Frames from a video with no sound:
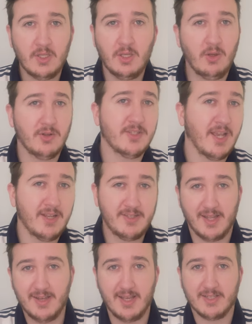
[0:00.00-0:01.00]
you've got to take it
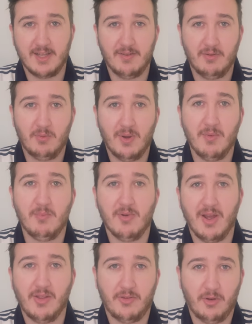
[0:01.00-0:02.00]
to that next level when we're at the